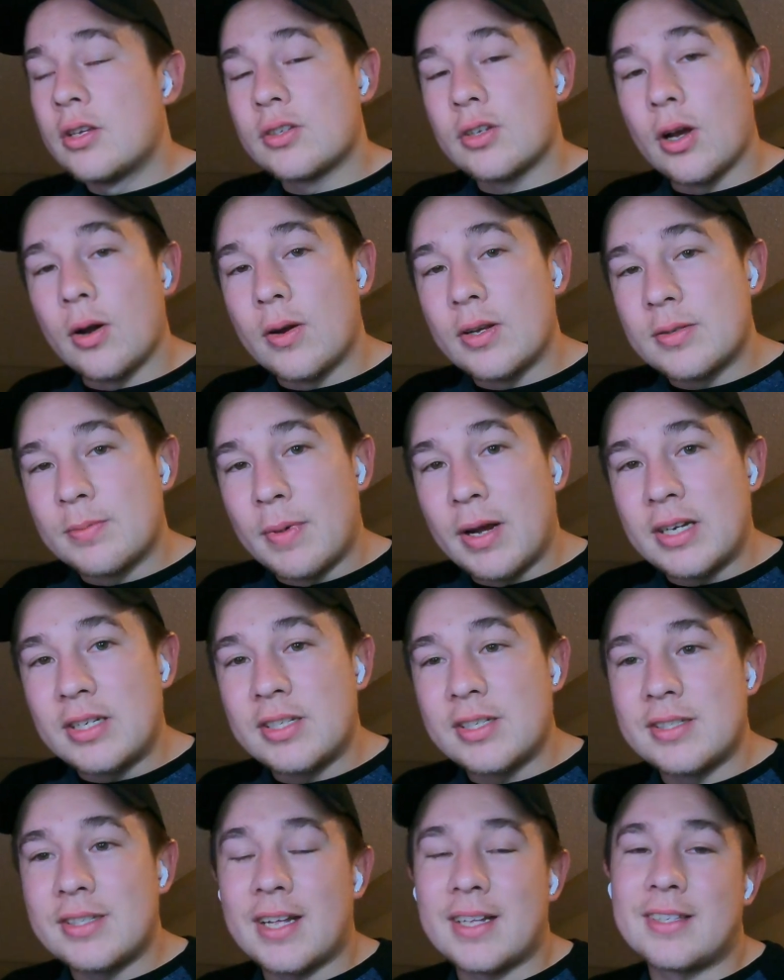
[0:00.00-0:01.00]
So as
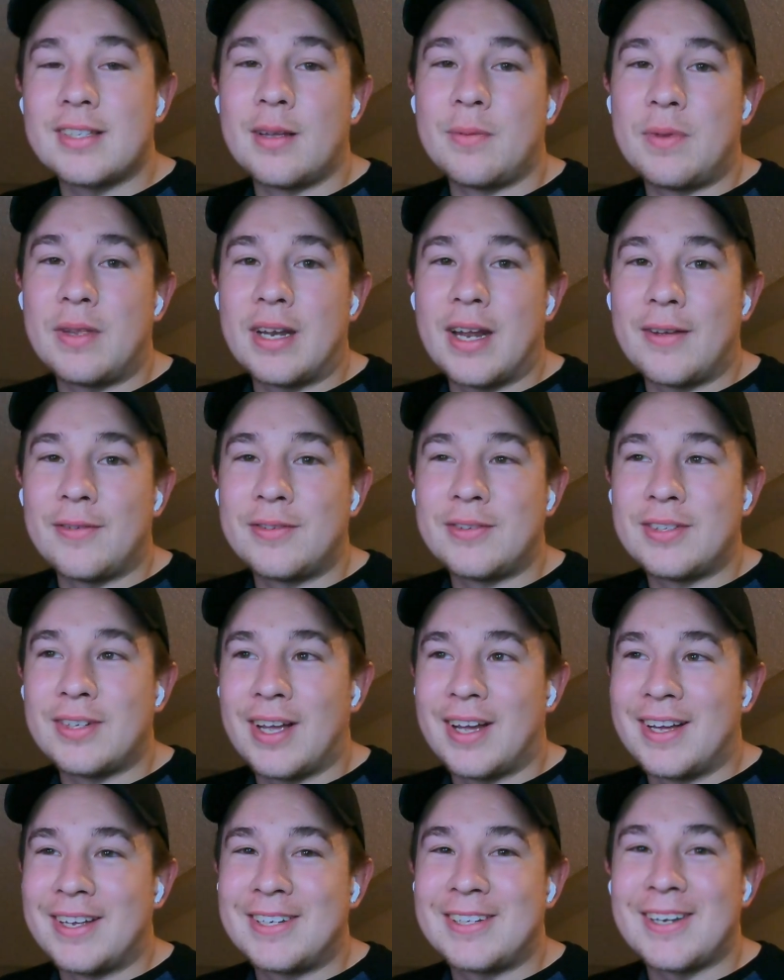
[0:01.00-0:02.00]
much as that's something I've
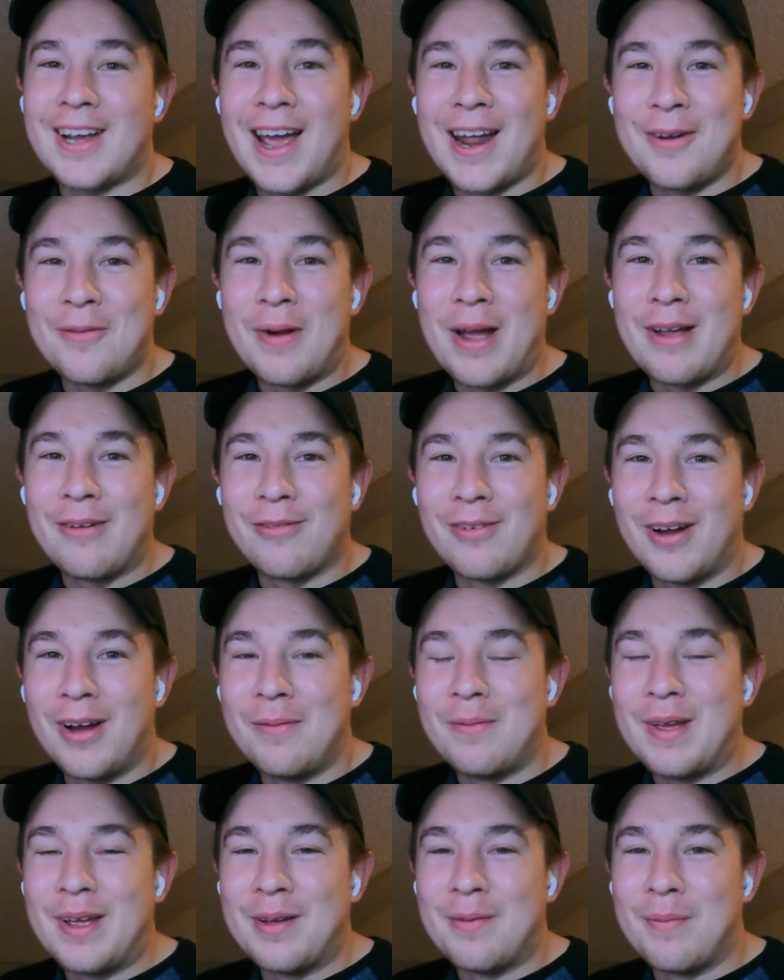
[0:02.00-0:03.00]
shied away
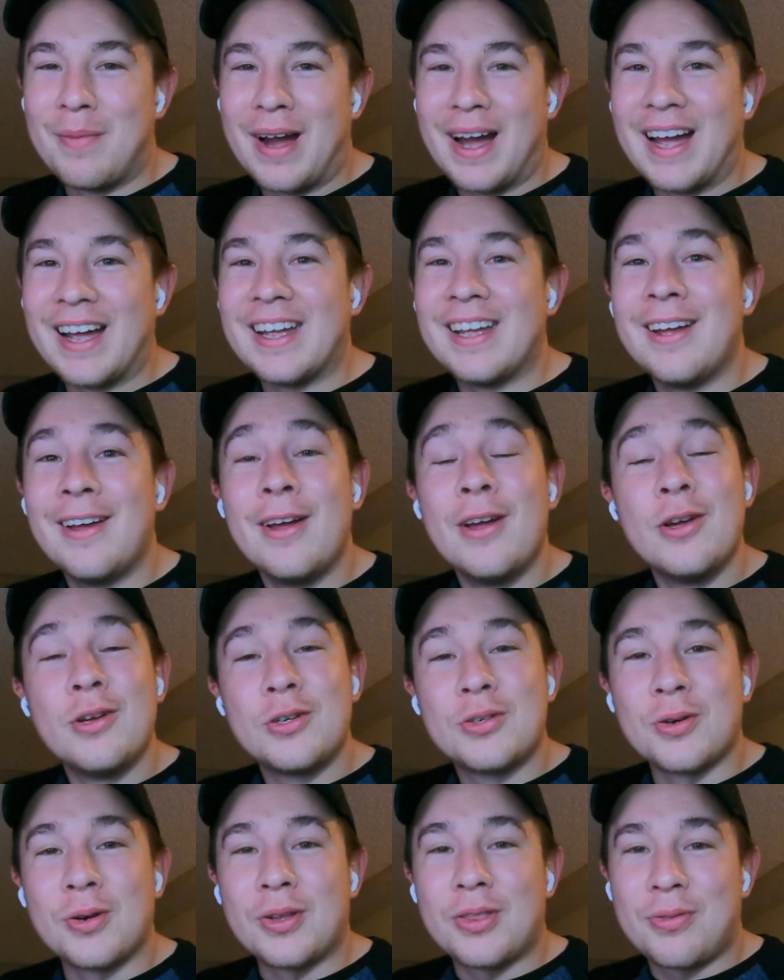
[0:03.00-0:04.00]
from in my
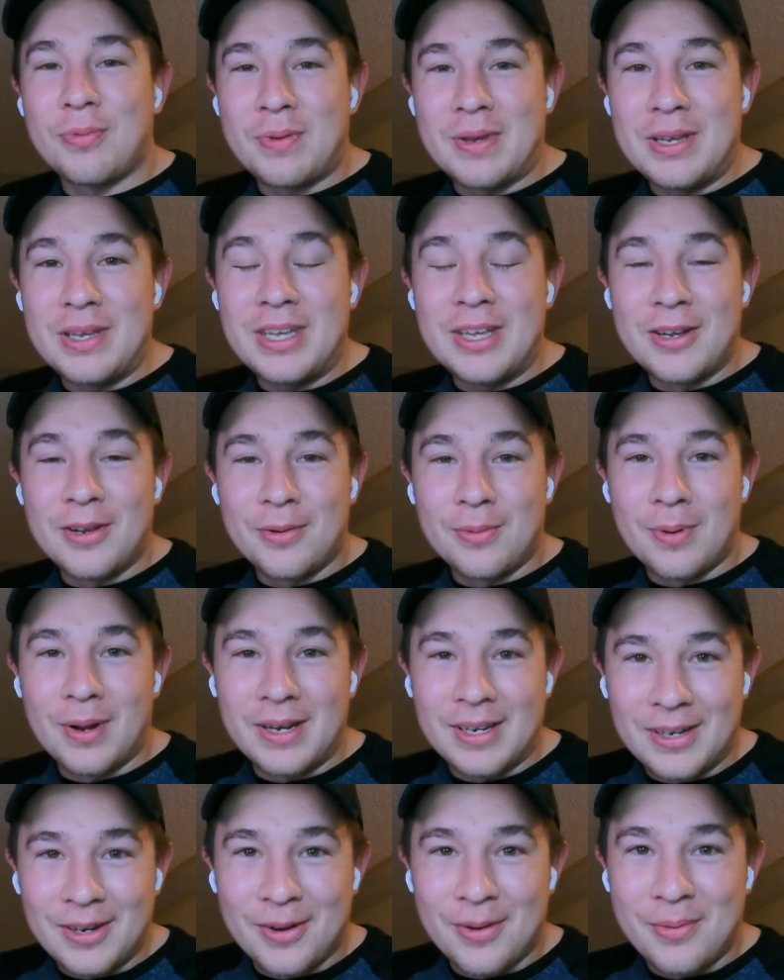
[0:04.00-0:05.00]
short 3-year
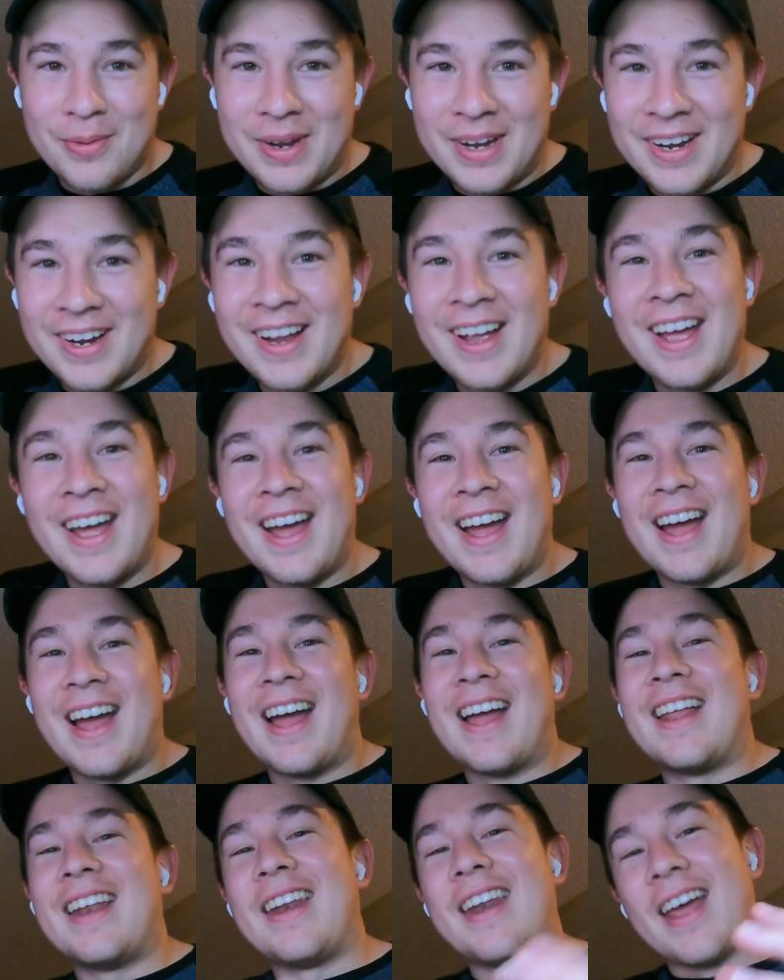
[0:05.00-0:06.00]
running career,
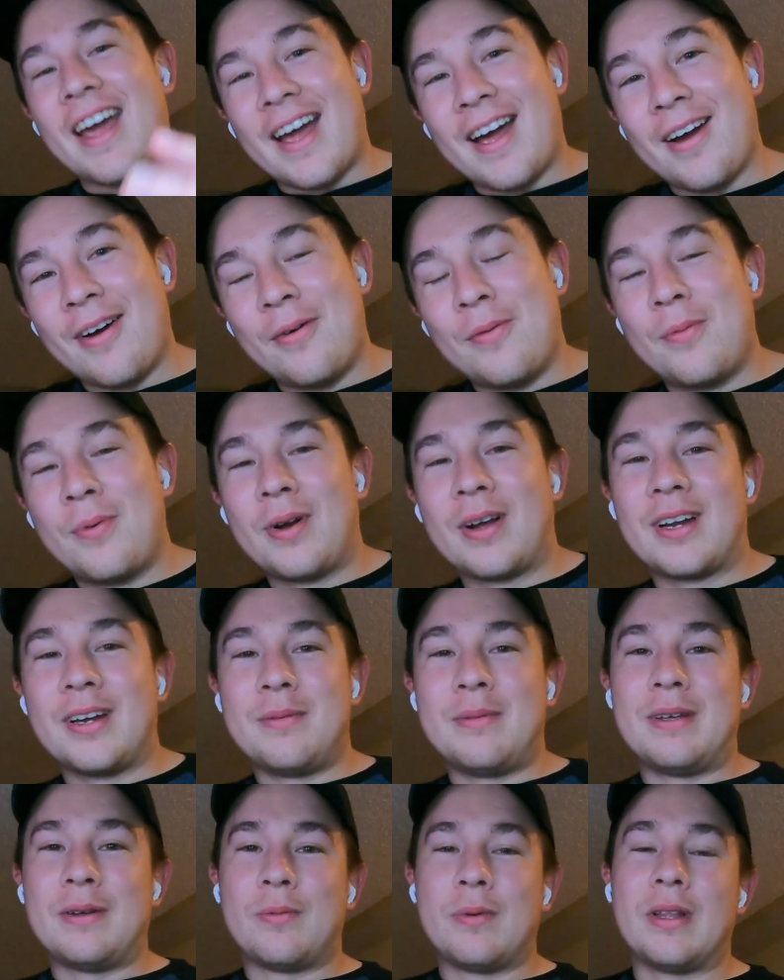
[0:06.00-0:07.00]
now we're
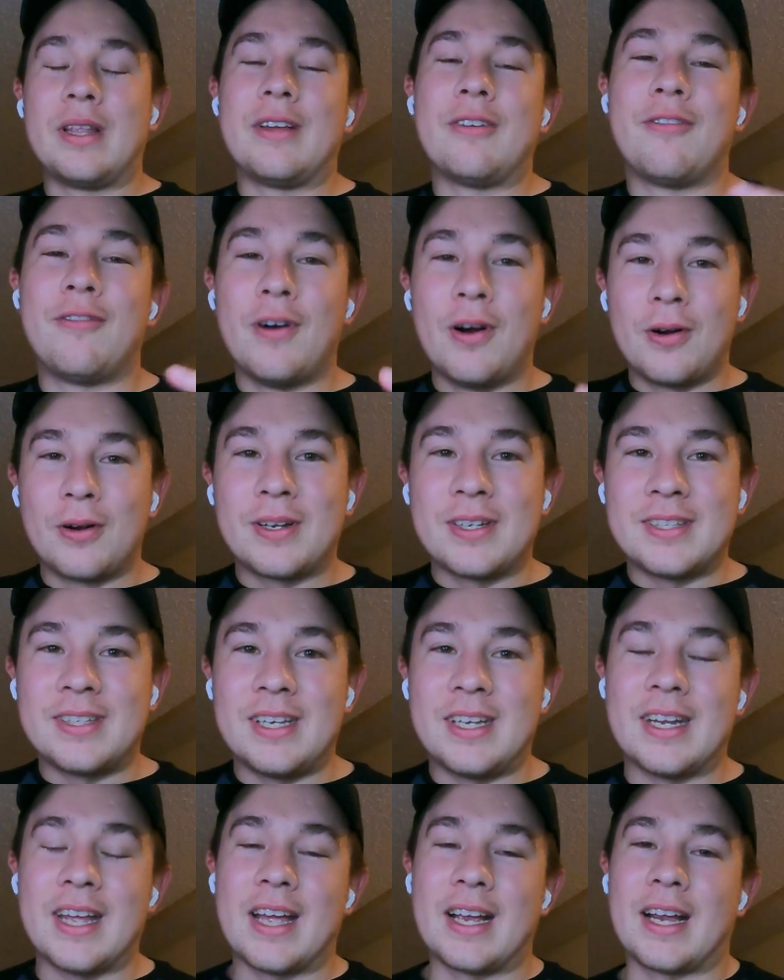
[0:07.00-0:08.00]
going to be really
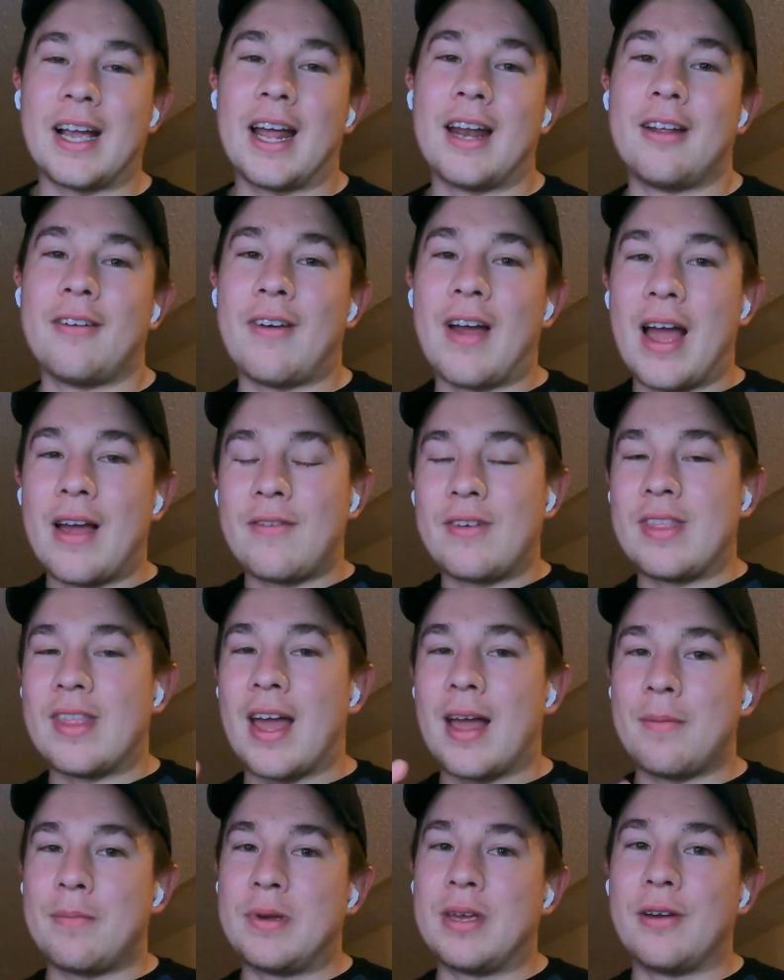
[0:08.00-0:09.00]
focusing and kind of having
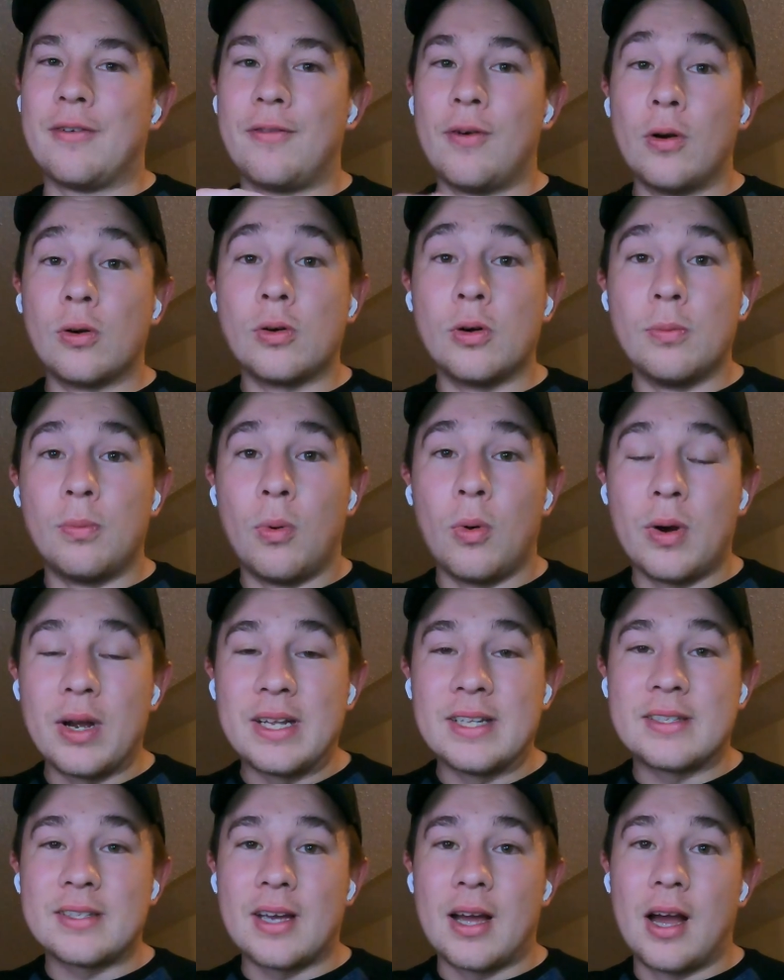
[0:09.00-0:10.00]
that be a focal
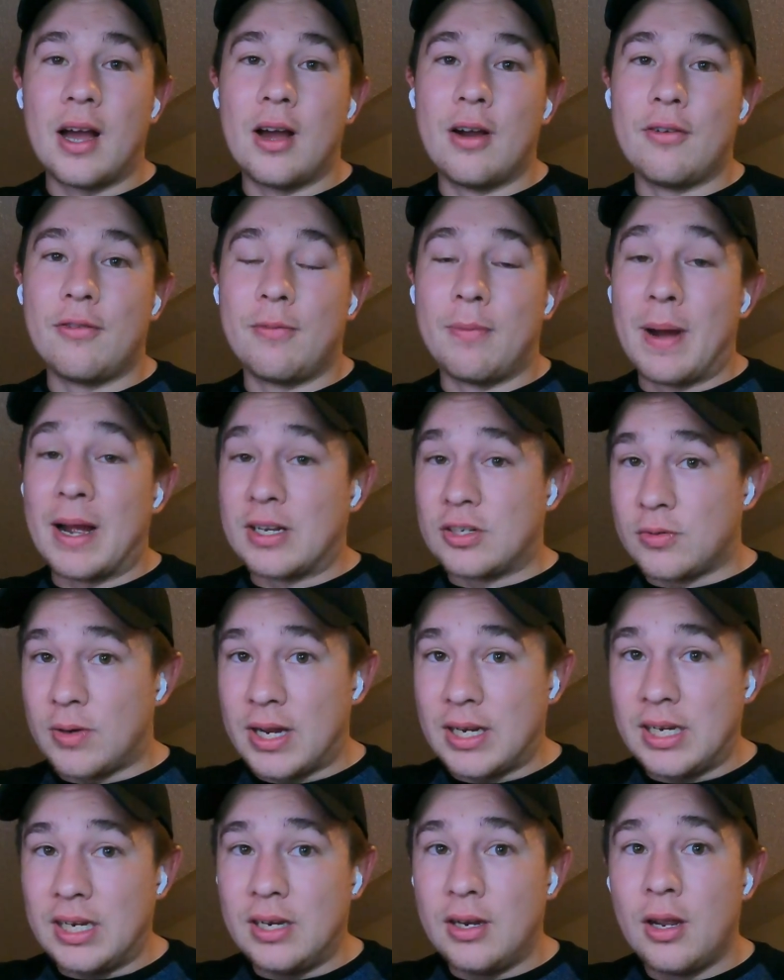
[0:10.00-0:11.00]
point of my
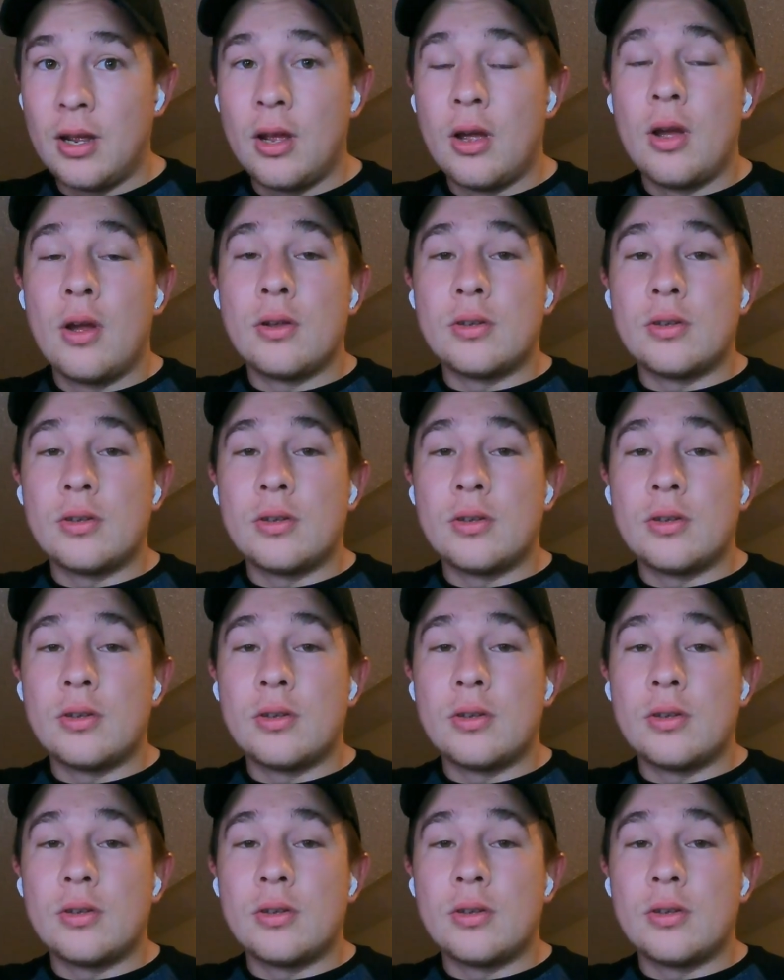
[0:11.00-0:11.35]
training